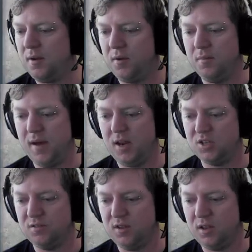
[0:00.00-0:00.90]
we manage
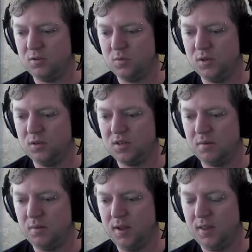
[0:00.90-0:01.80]
the vehicles and we do
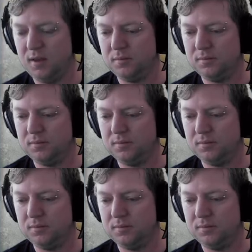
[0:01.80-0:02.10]
something about that?